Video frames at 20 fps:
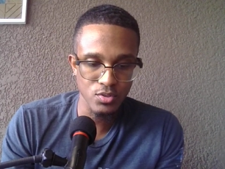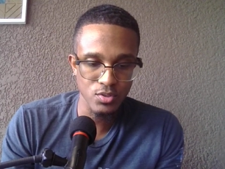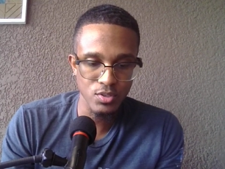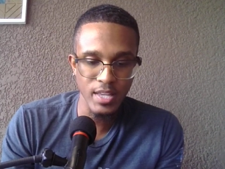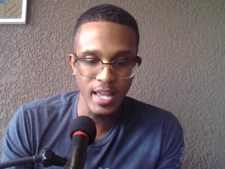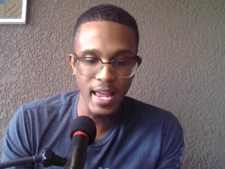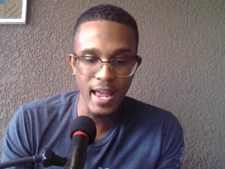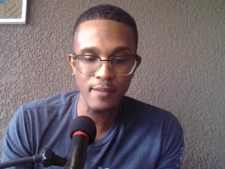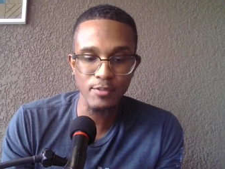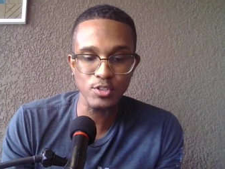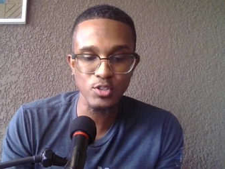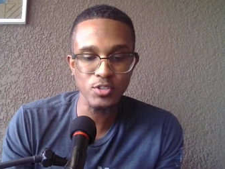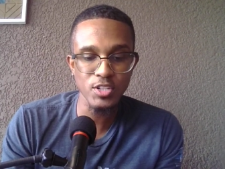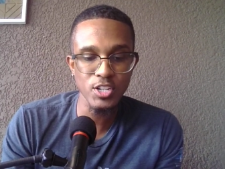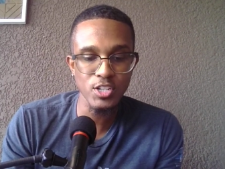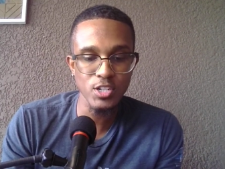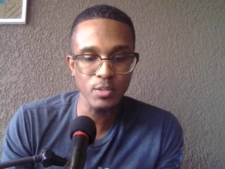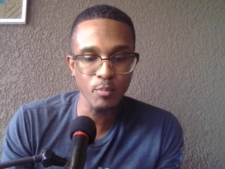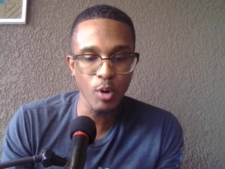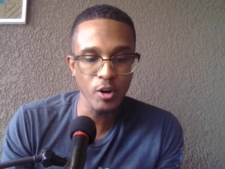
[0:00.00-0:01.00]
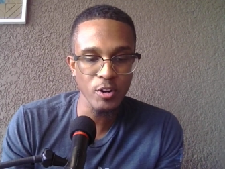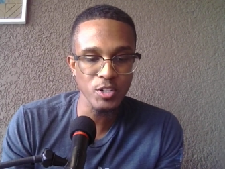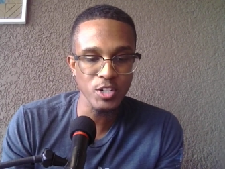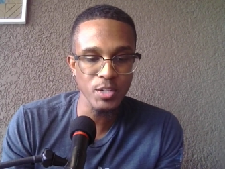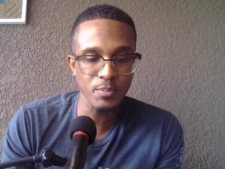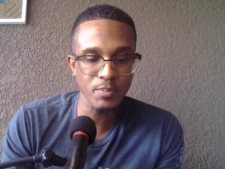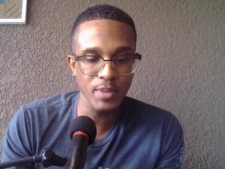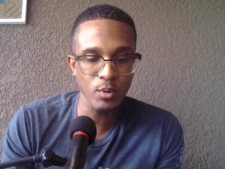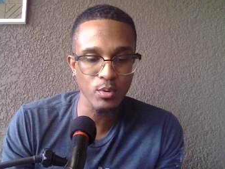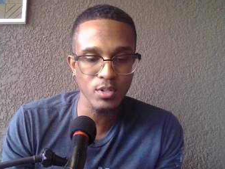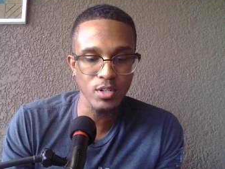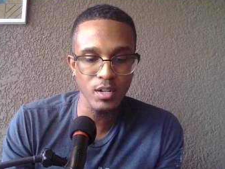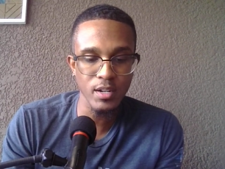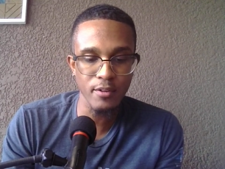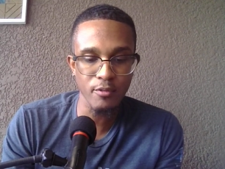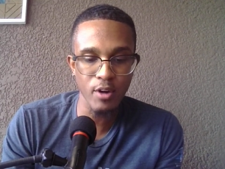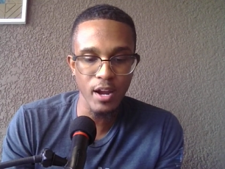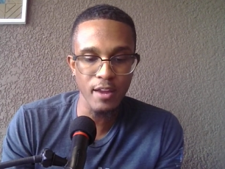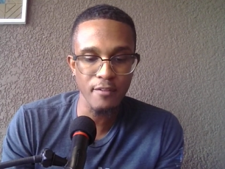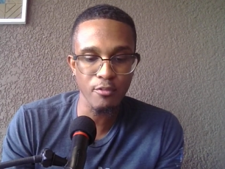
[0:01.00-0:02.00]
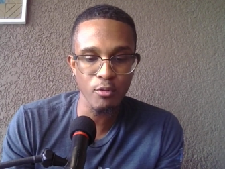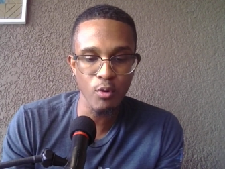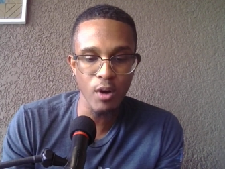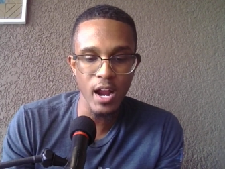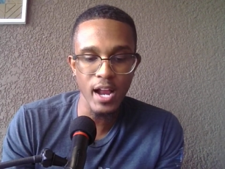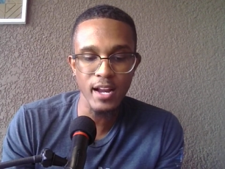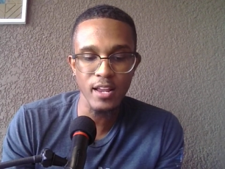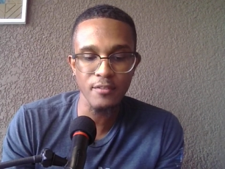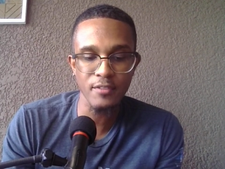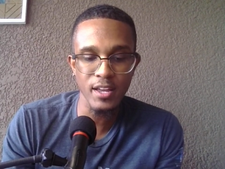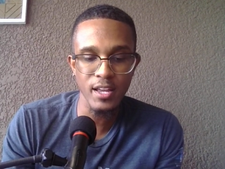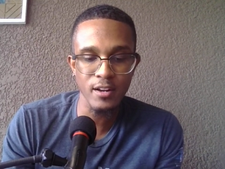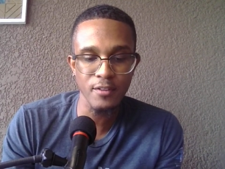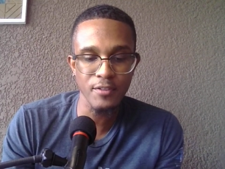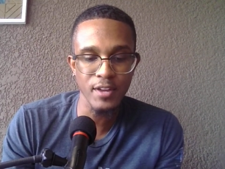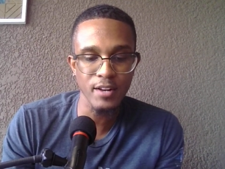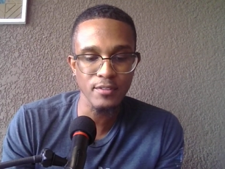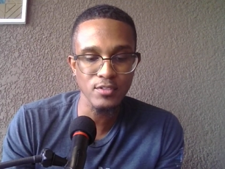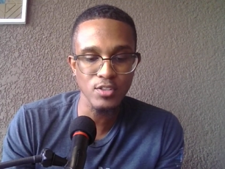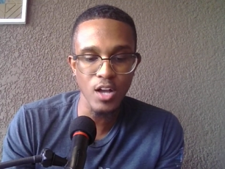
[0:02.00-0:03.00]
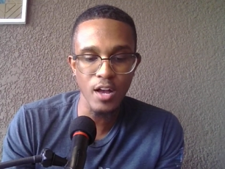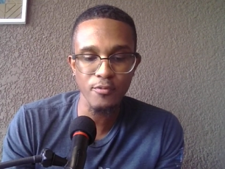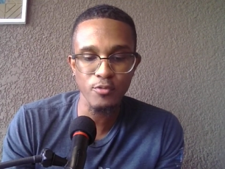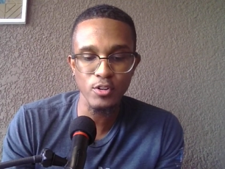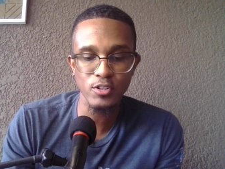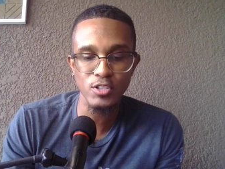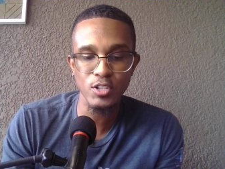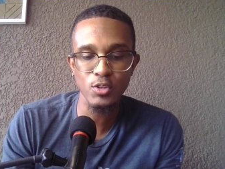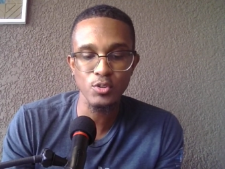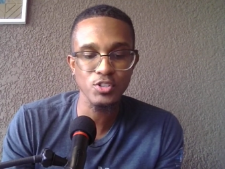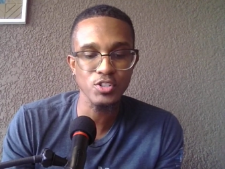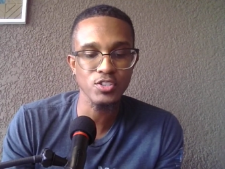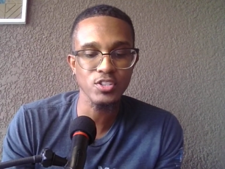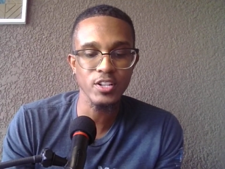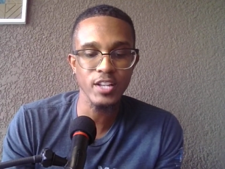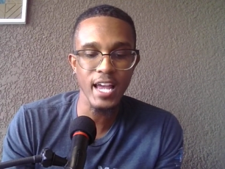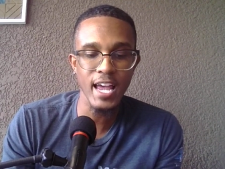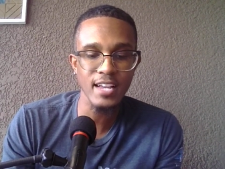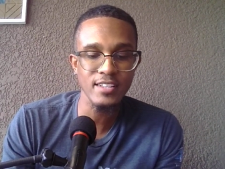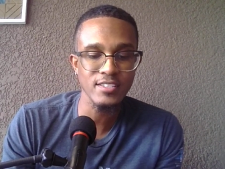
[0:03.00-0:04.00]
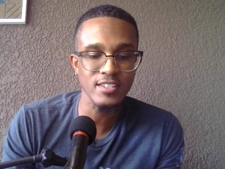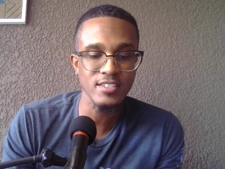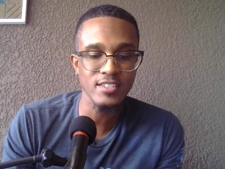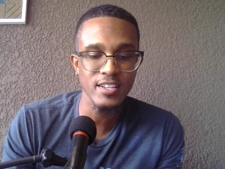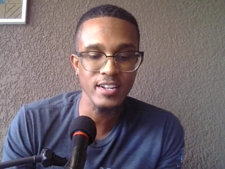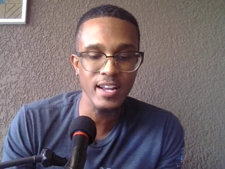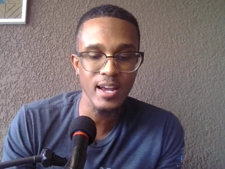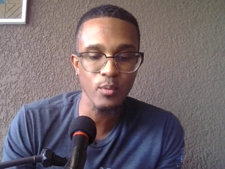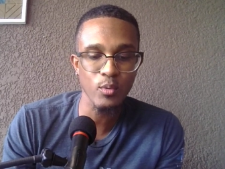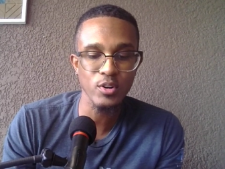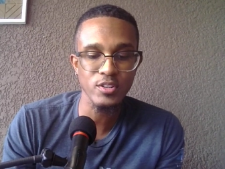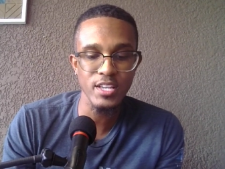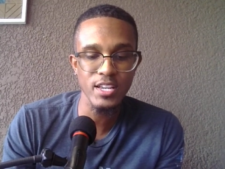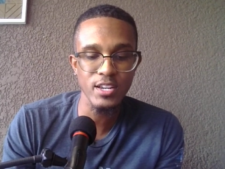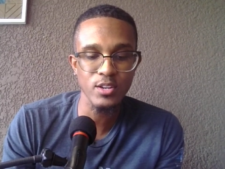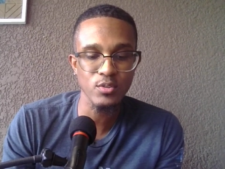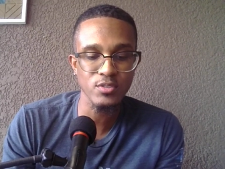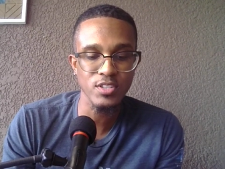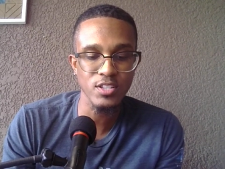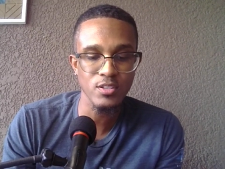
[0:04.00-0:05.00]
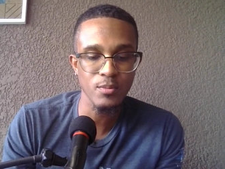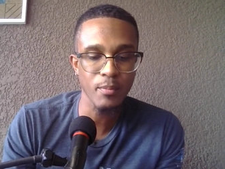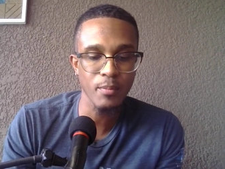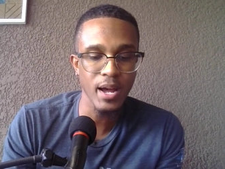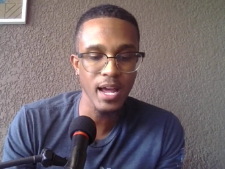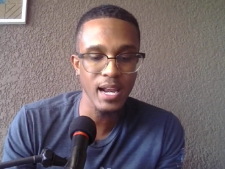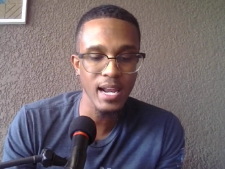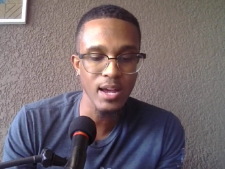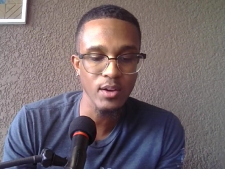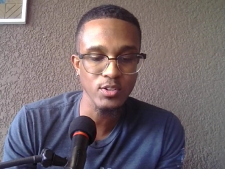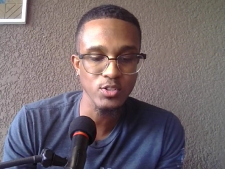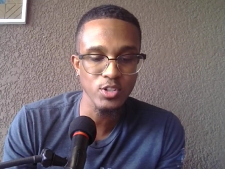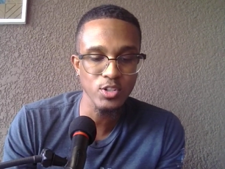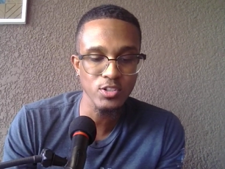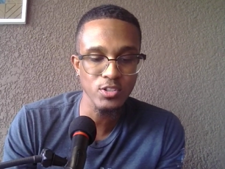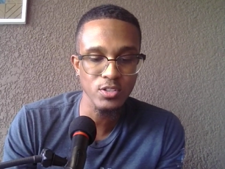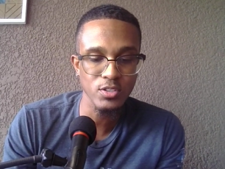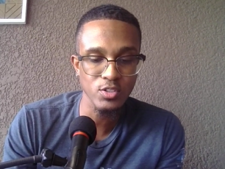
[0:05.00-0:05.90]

They have a strategic partnership that will deliver a variety of innovative software solutions to the XDC network's ecosystem by allowing tr